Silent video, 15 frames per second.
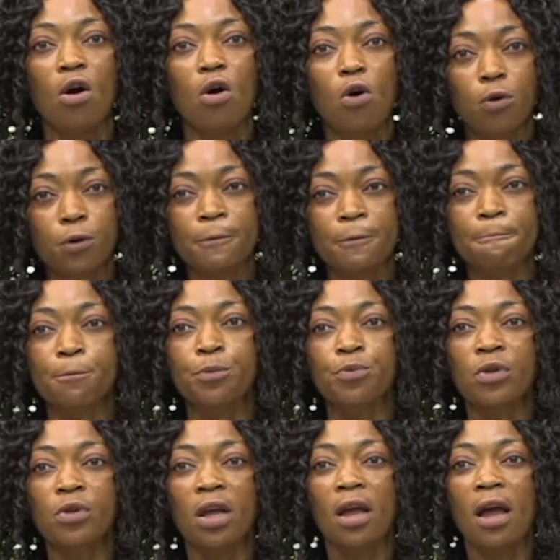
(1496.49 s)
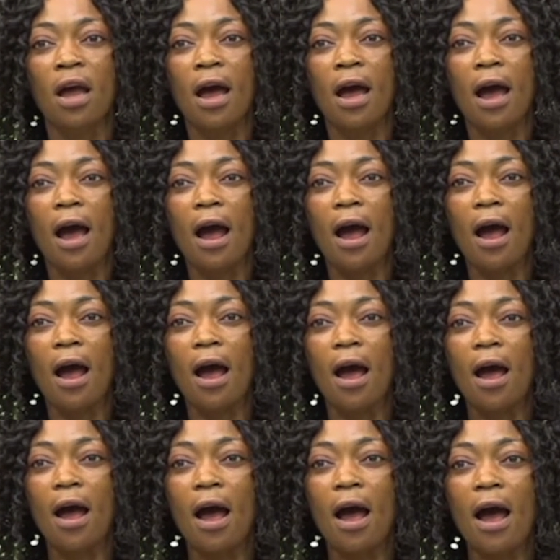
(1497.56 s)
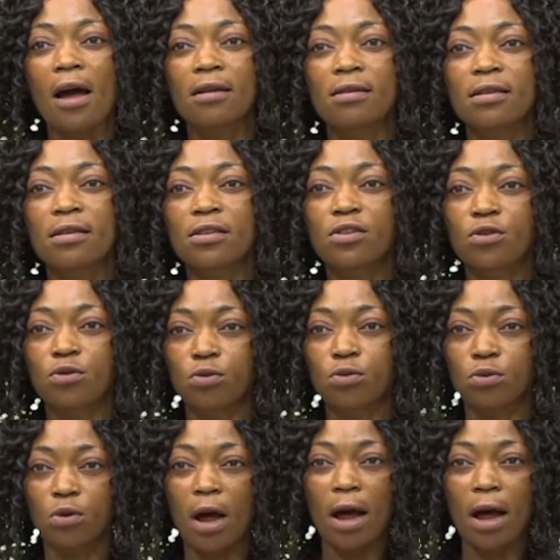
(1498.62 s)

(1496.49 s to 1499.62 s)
own. Answers to